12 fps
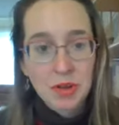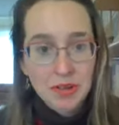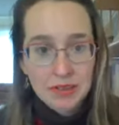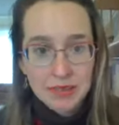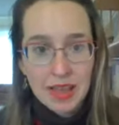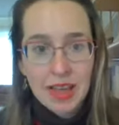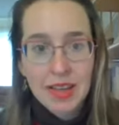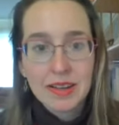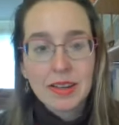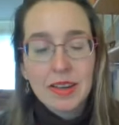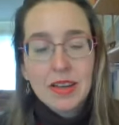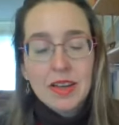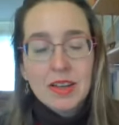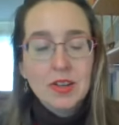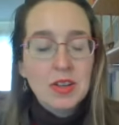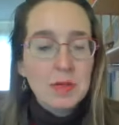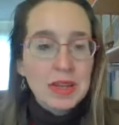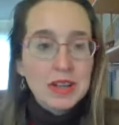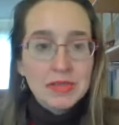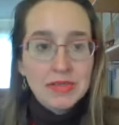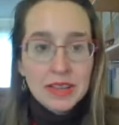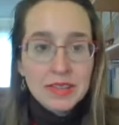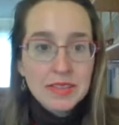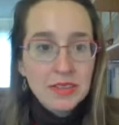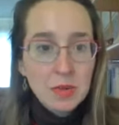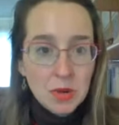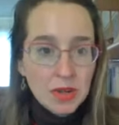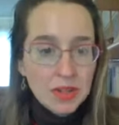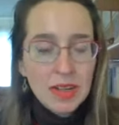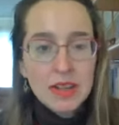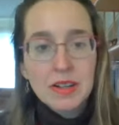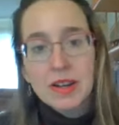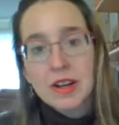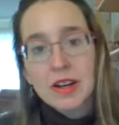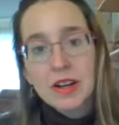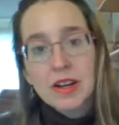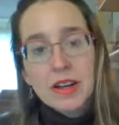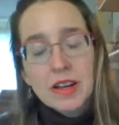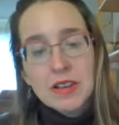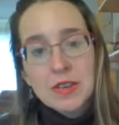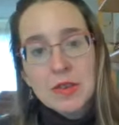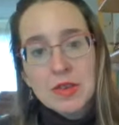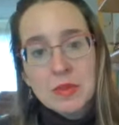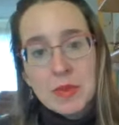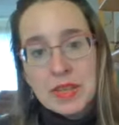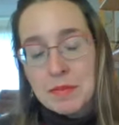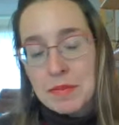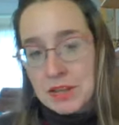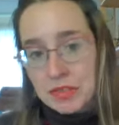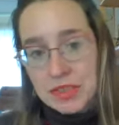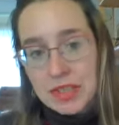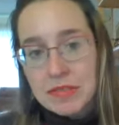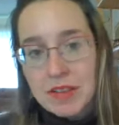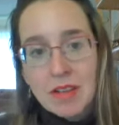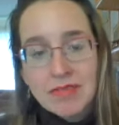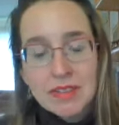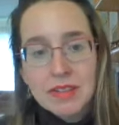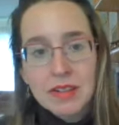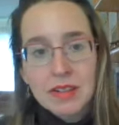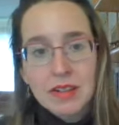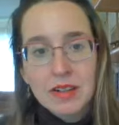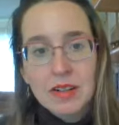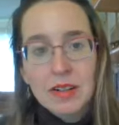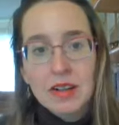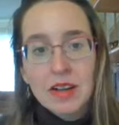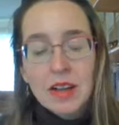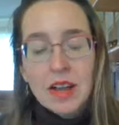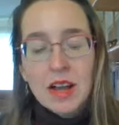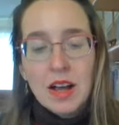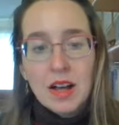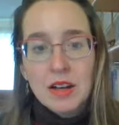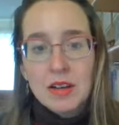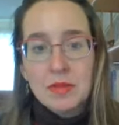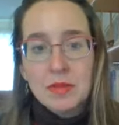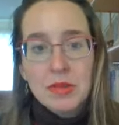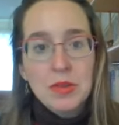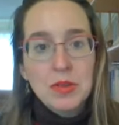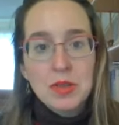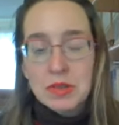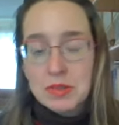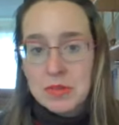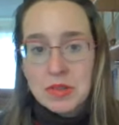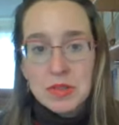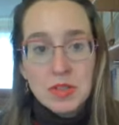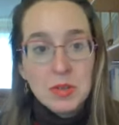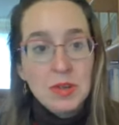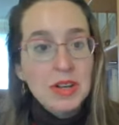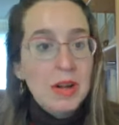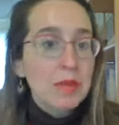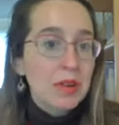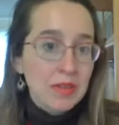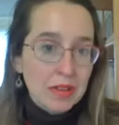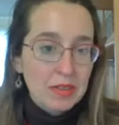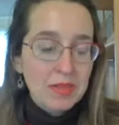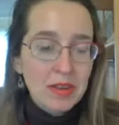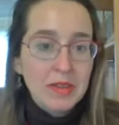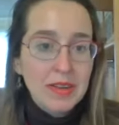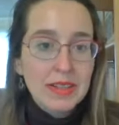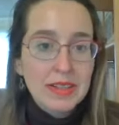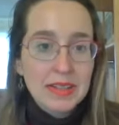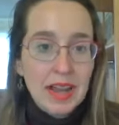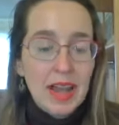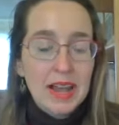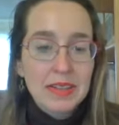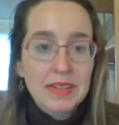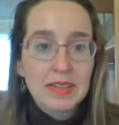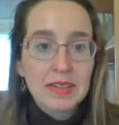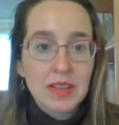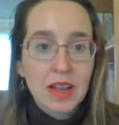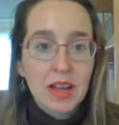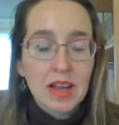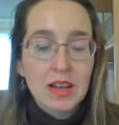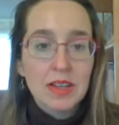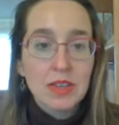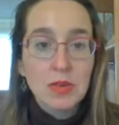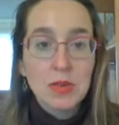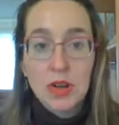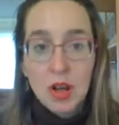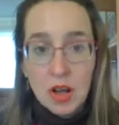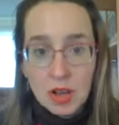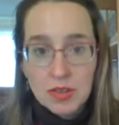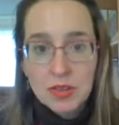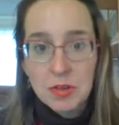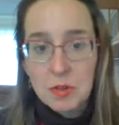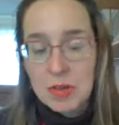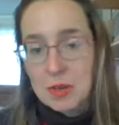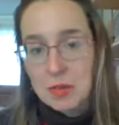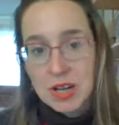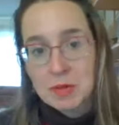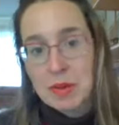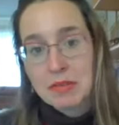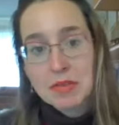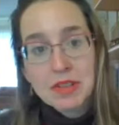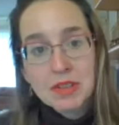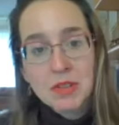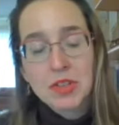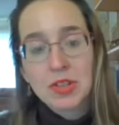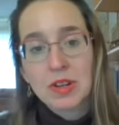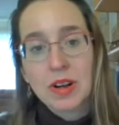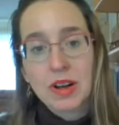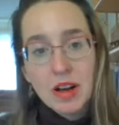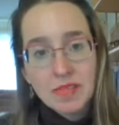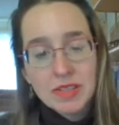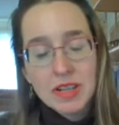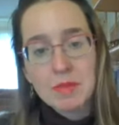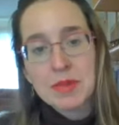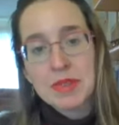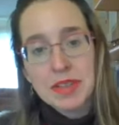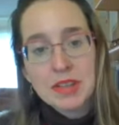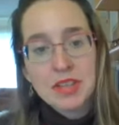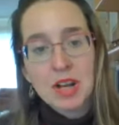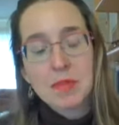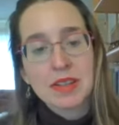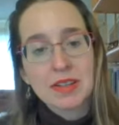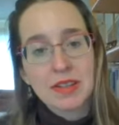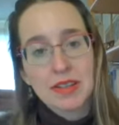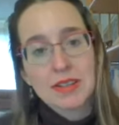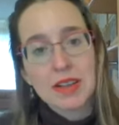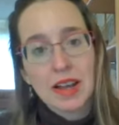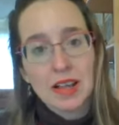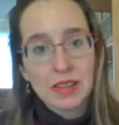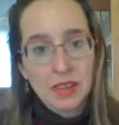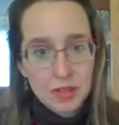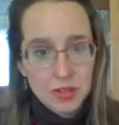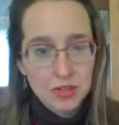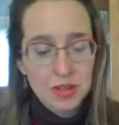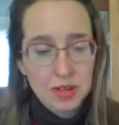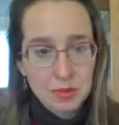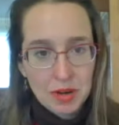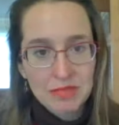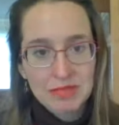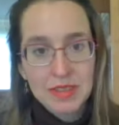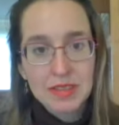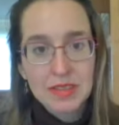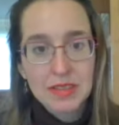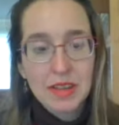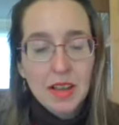heard of that. You could be an events coordinator. You could be a major gifts officer. You could do a number of other fundraising tasks. You could also be a prospect researcher. And oftentimes these jobs exist at larger nonprofits.